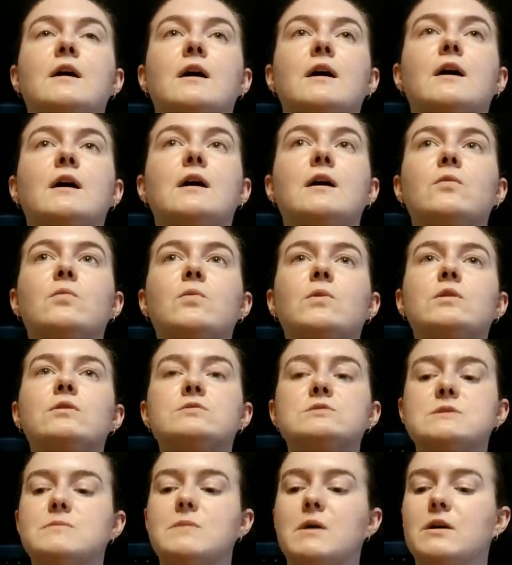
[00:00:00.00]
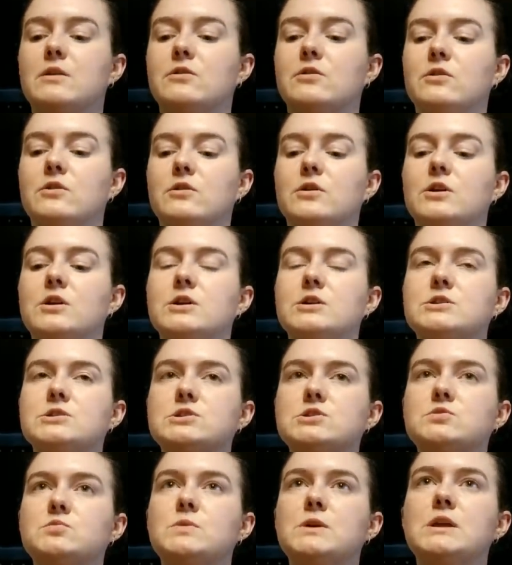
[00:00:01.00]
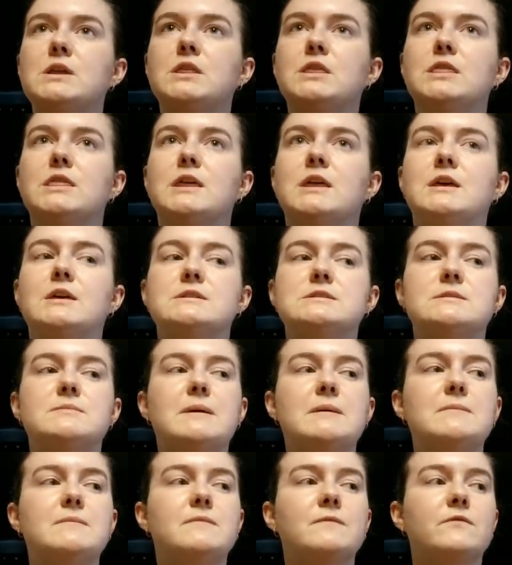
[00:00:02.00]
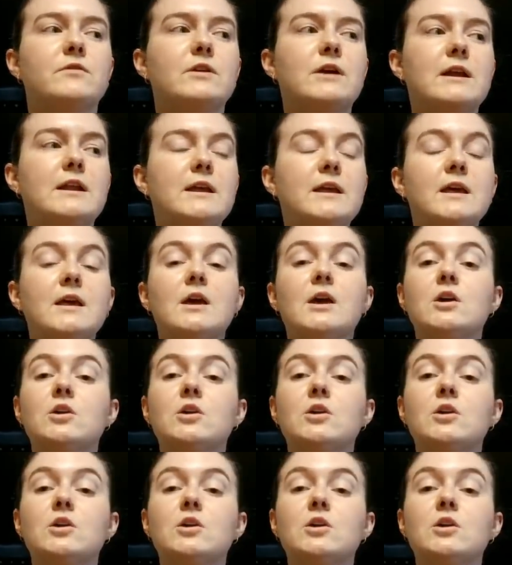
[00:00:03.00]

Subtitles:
What are some other sweet things? Am I forgetting?